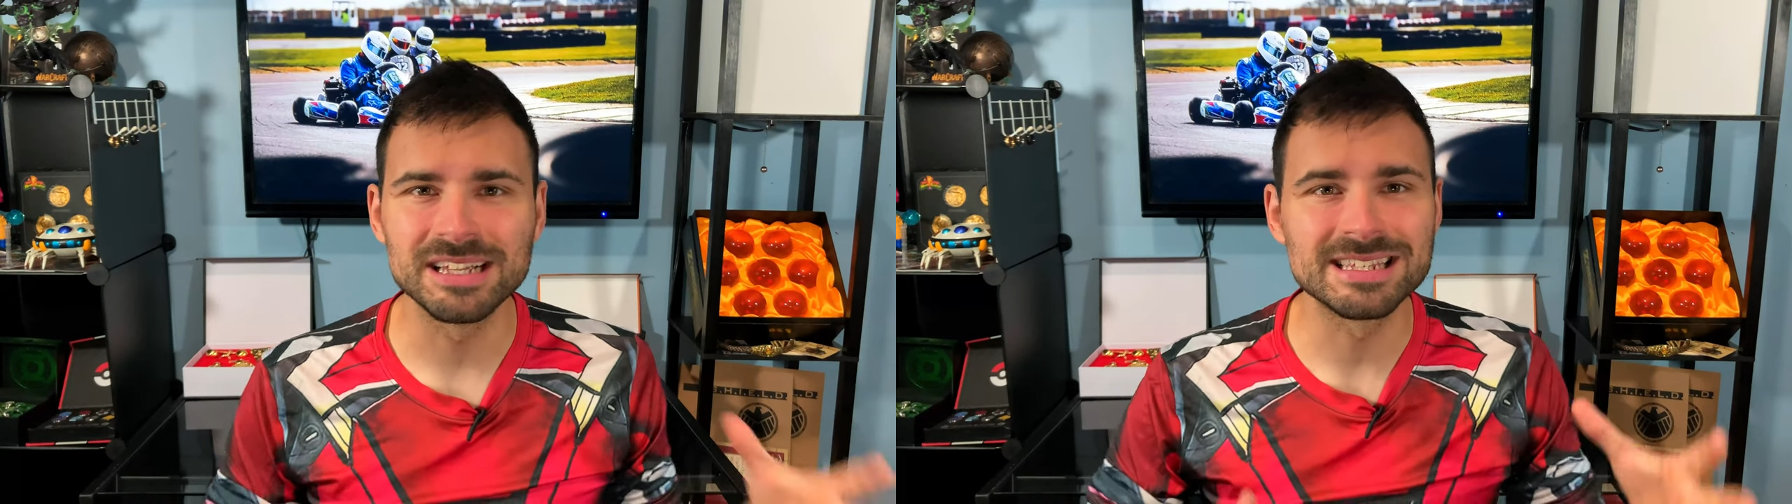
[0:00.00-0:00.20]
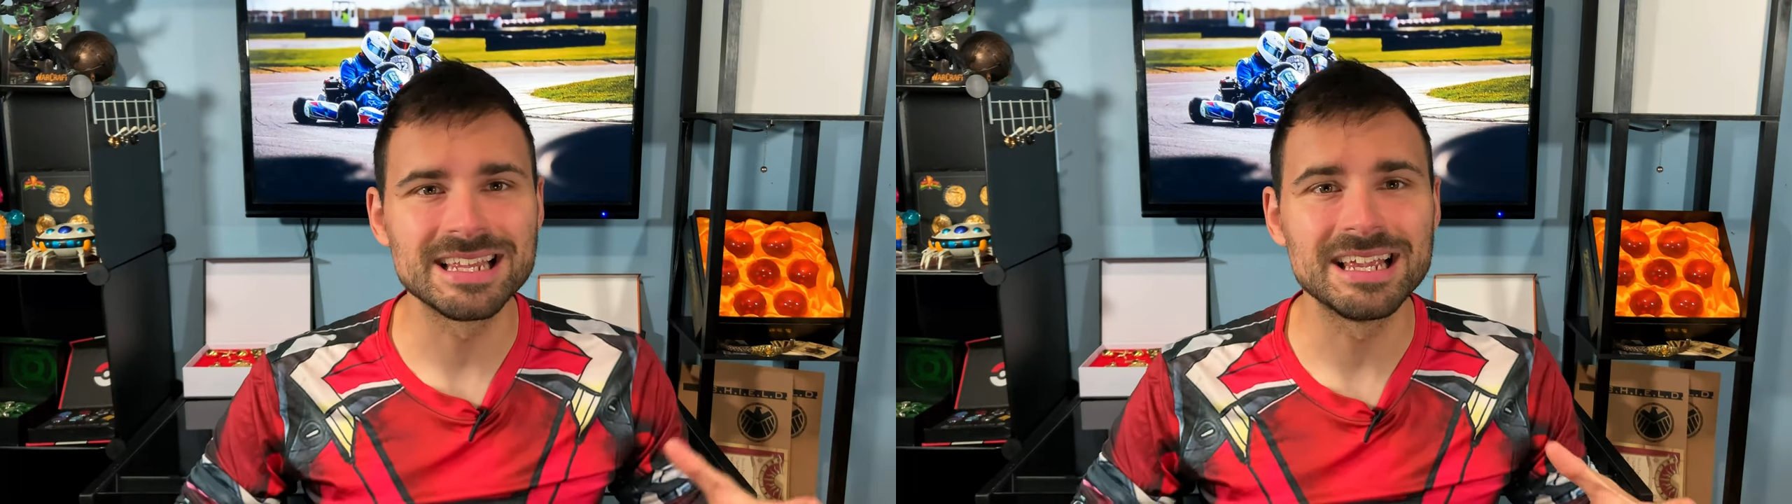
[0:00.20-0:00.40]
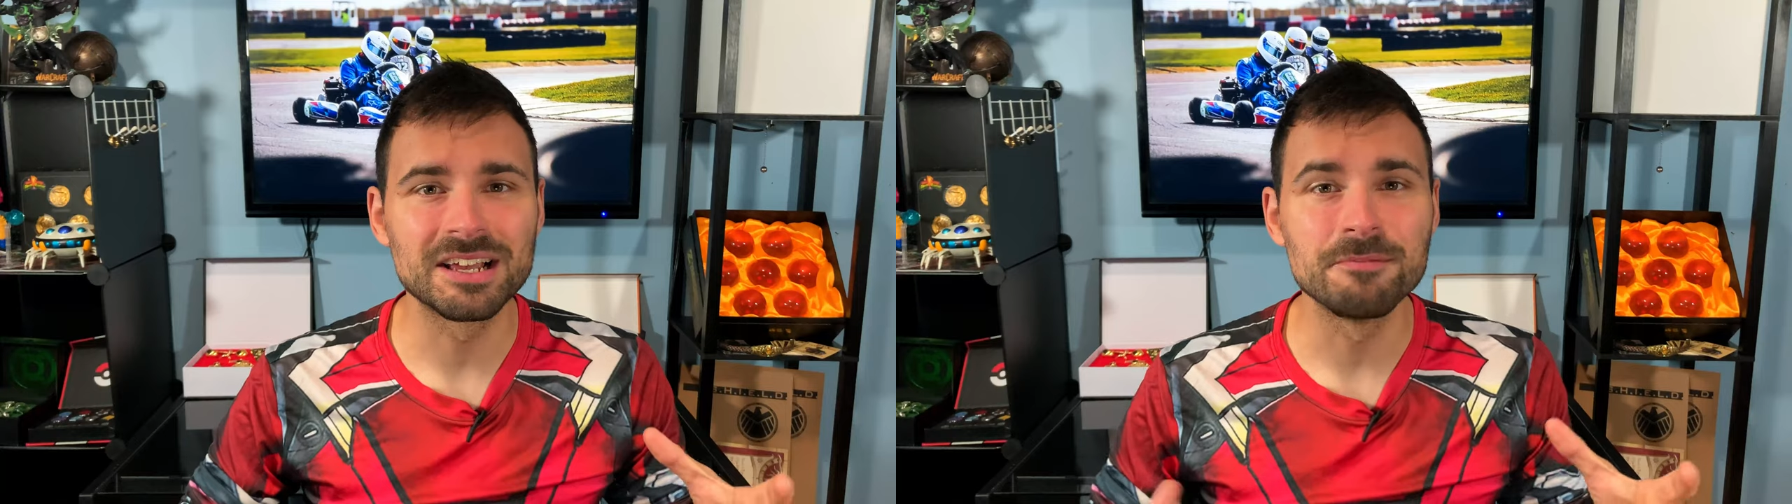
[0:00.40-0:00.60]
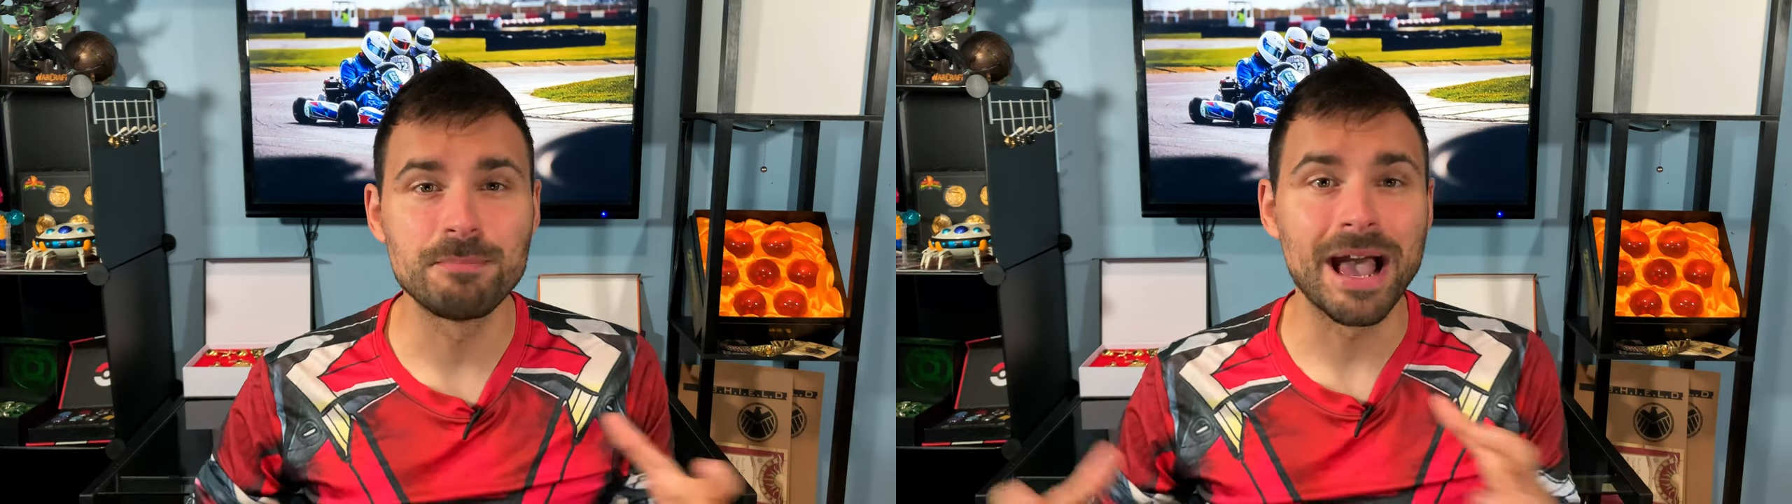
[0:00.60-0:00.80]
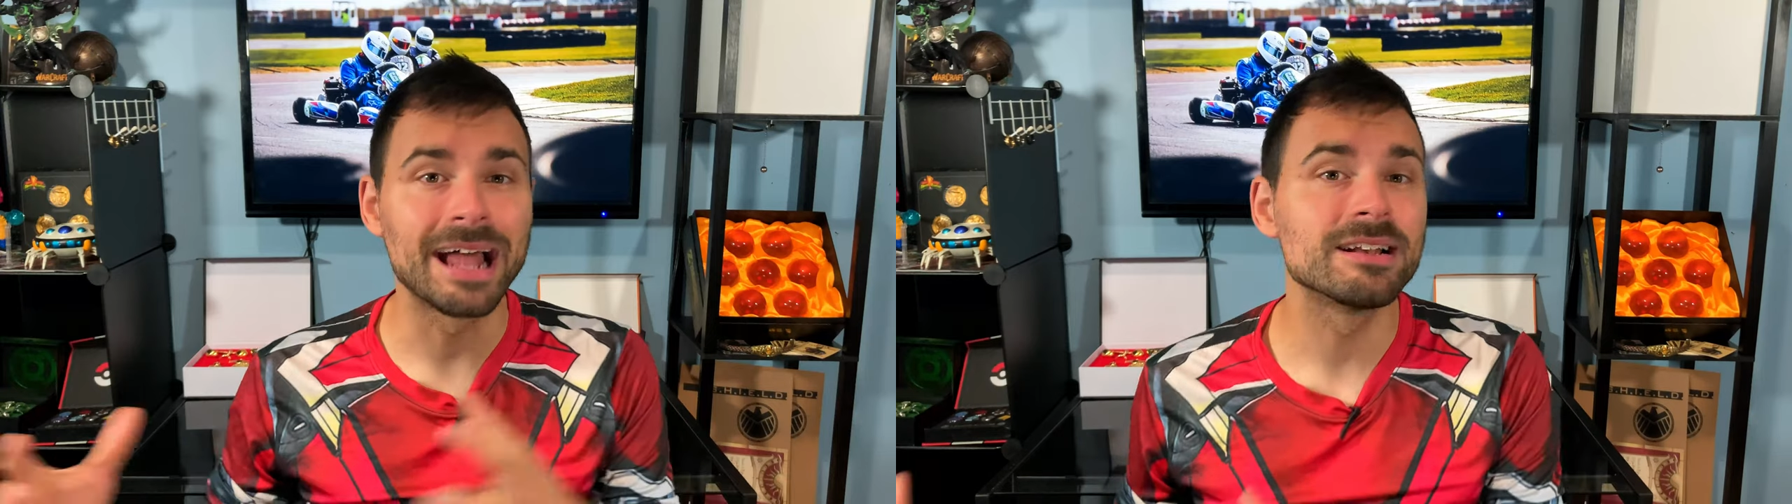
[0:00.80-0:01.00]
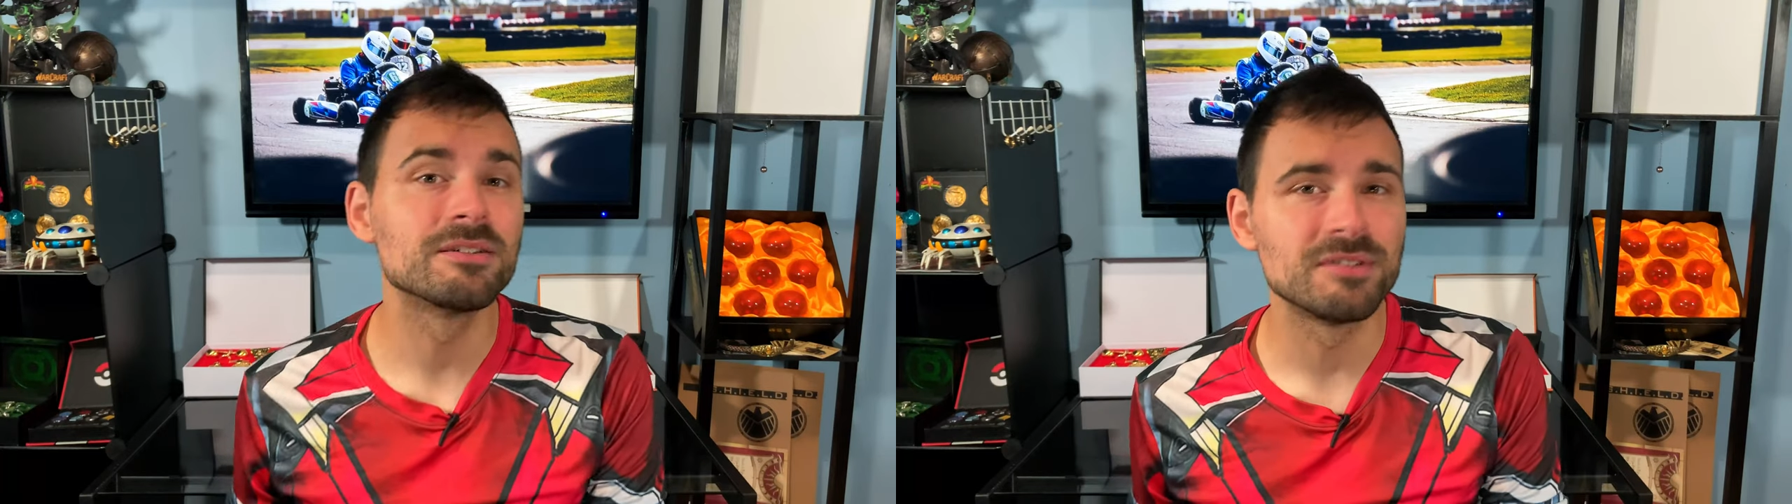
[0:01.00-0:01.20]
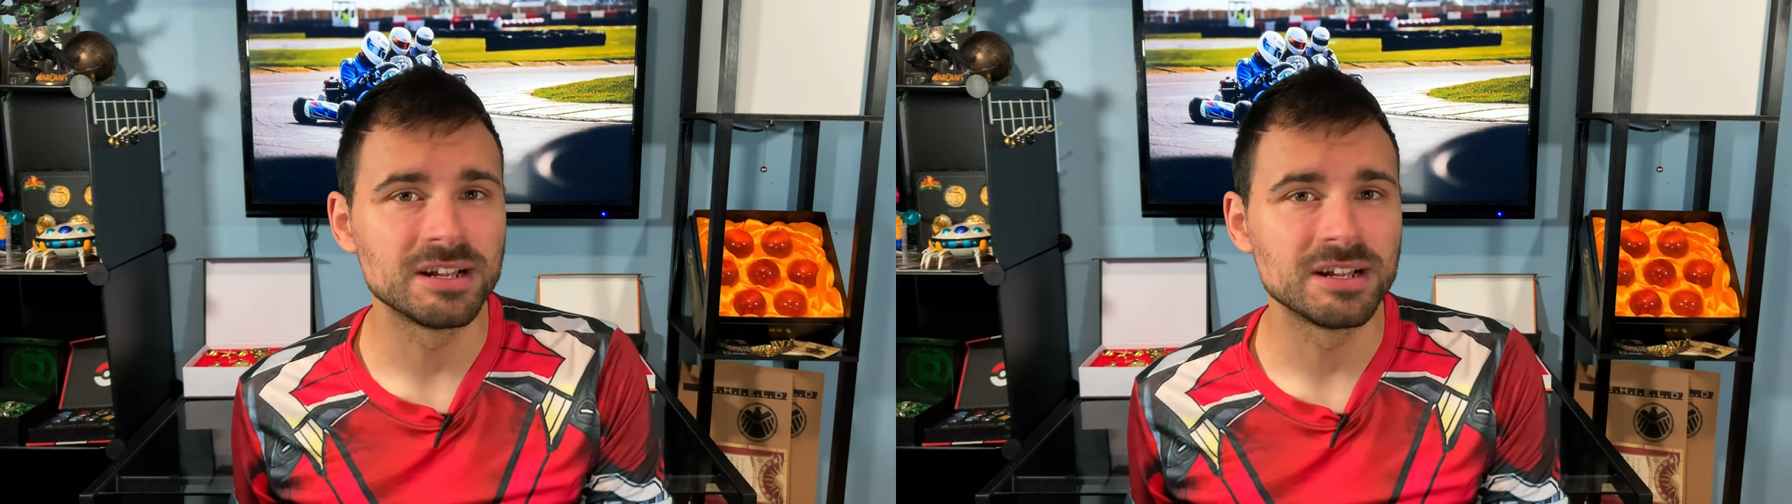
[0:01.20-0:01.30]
it's the competitive